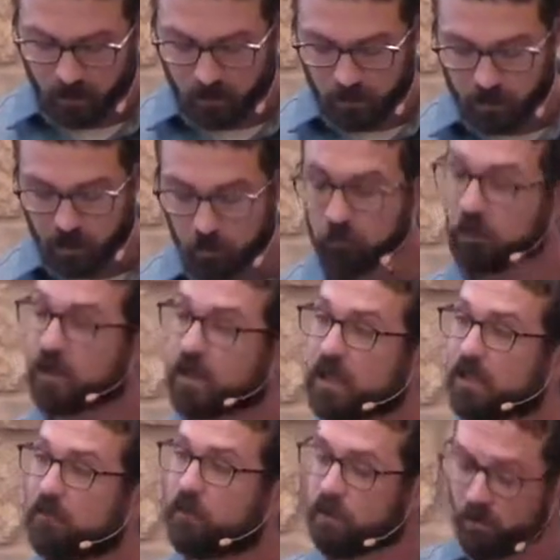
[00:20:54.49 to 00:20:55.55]
Do you
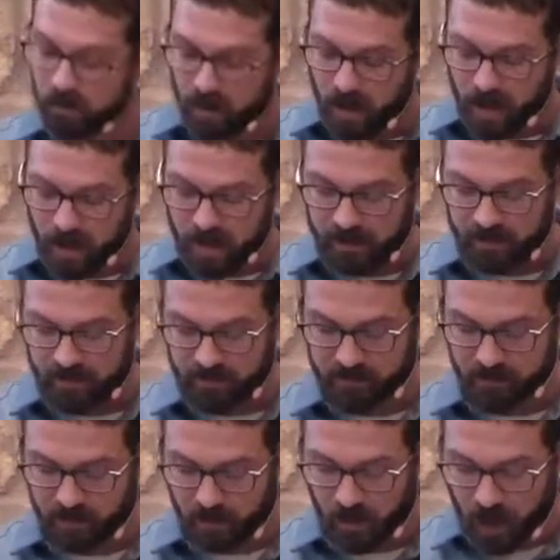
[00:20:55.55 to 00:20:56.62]
really view God as
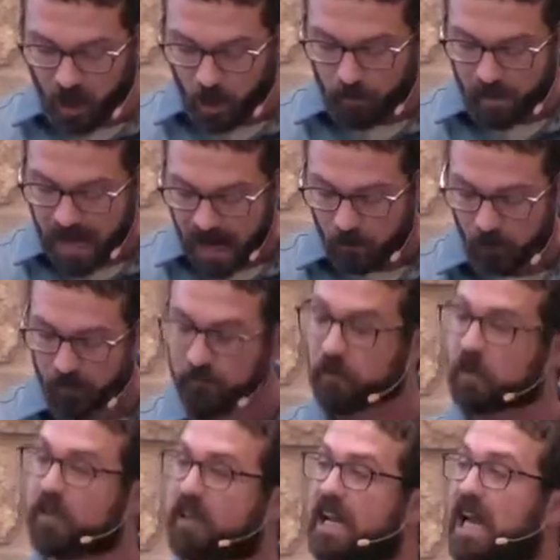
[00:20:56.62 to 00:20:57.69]
the all
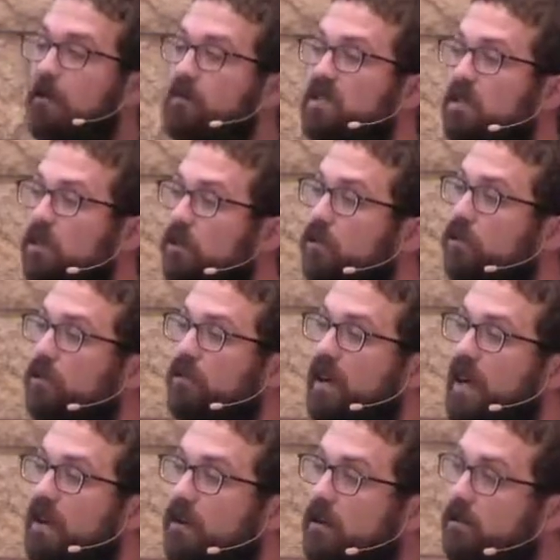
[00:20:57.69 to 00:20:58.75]
powerful and absolute
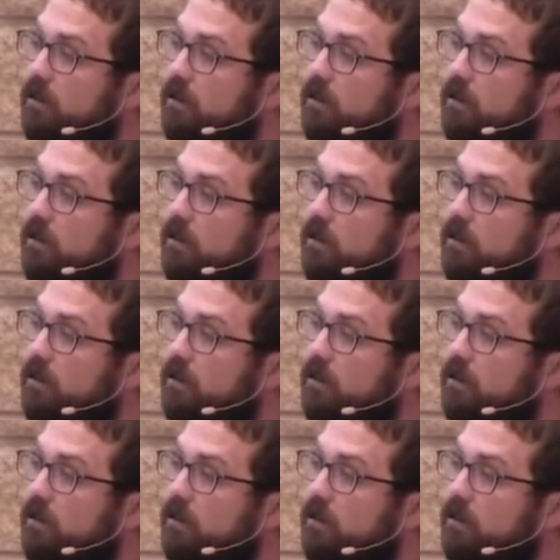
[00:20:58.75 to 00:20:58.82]
creator of the